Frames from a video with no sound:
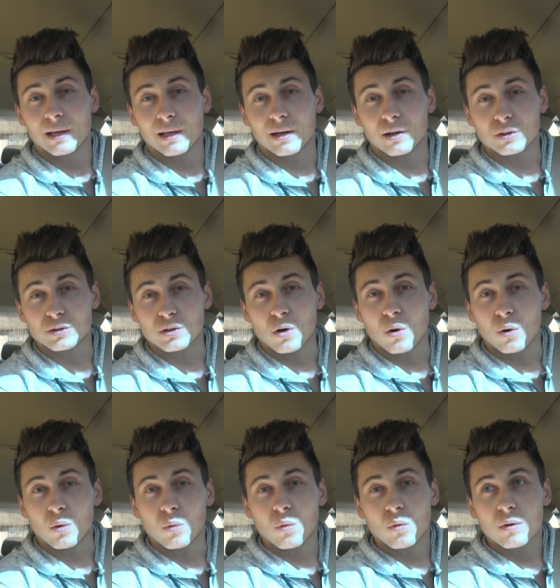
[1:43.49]
and
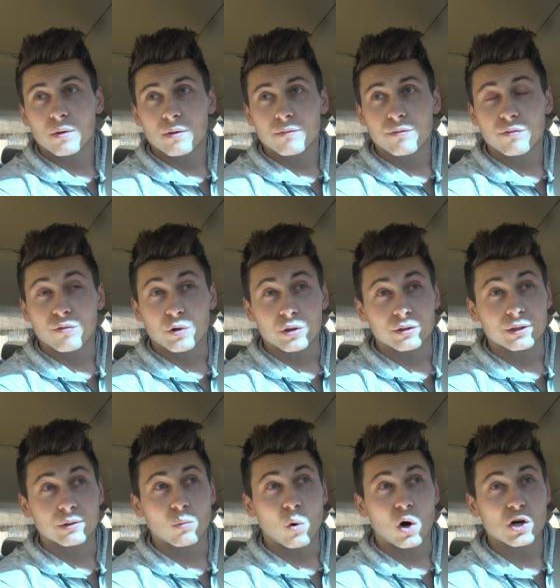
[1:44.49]
also
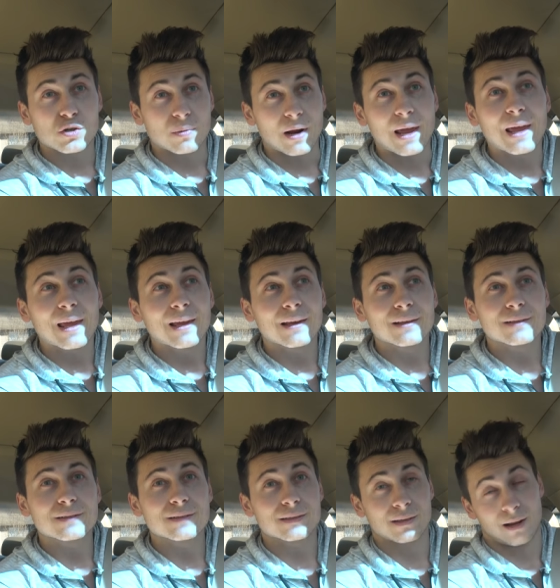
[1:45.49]
frequently wash my
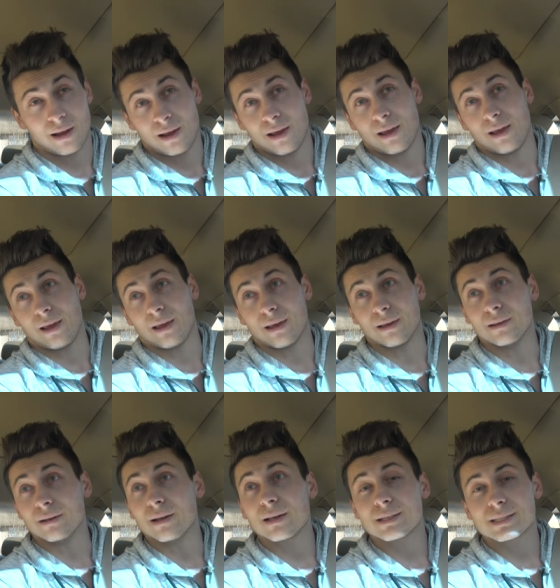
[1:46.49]
hands
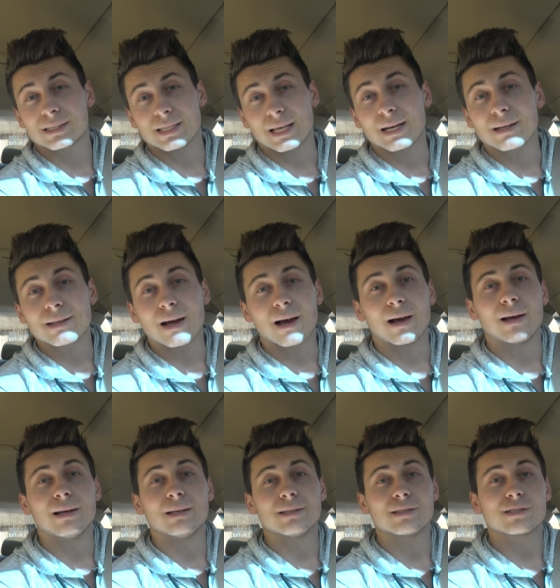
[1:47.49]
and
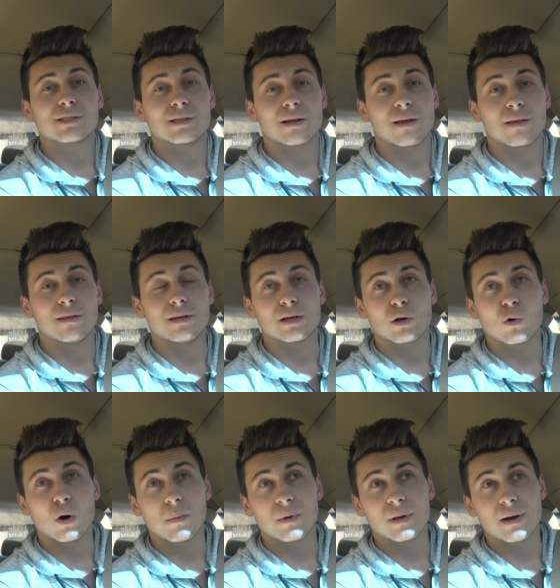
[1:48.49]
sanitize the
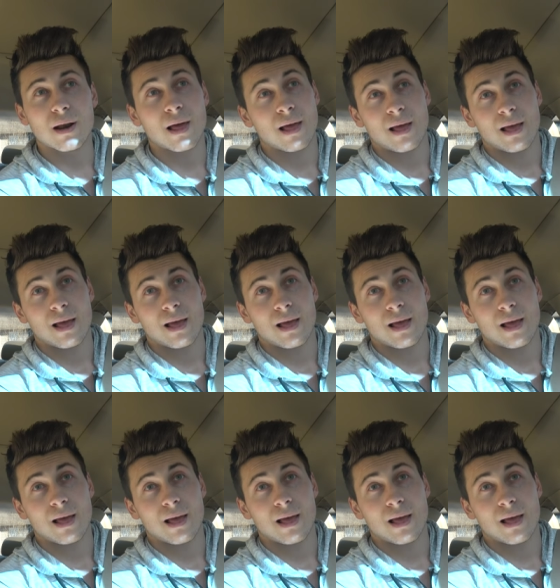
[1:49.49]
equipment